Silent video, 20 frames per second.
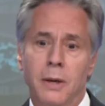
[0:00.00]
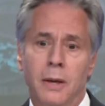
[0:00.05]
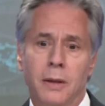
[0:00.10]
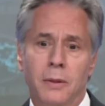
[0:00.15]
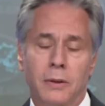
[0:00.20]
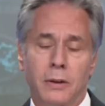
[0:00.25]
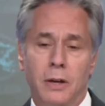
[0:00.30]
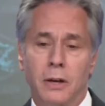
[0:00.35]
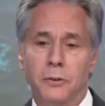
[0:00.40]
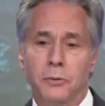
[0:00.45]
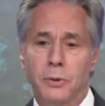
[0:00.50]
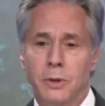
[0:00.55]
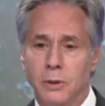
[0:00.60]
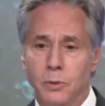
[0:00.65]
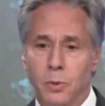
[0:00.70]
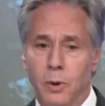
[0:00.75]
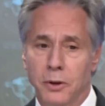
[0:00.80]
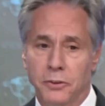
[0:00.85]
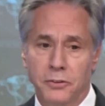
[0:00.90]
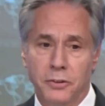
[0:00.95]
the country in
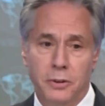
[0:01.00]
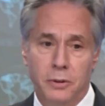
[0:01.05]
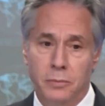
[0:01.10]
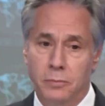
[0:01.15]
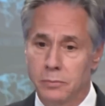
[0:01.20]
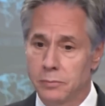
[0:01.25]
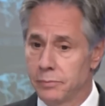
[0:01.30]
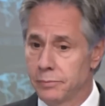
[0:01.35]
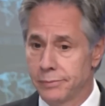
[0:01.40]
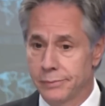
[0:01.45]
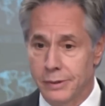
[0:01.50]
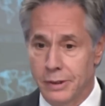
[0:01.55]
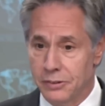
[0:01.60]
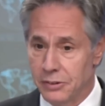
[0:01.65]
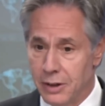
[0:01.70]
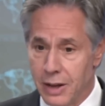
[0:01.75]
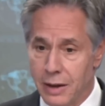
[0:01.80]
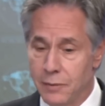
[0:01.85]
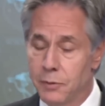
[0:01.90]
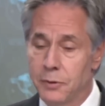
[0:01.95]
question is an
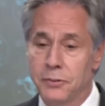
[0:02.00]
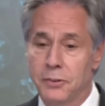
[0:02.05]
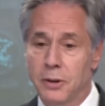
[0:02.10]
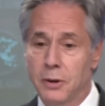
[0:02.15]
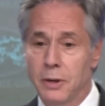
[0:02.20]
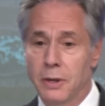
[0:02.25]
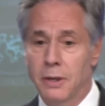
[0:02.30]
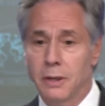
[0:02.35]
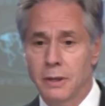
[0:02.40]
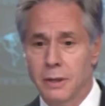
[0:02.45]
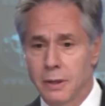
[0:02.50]
adversary,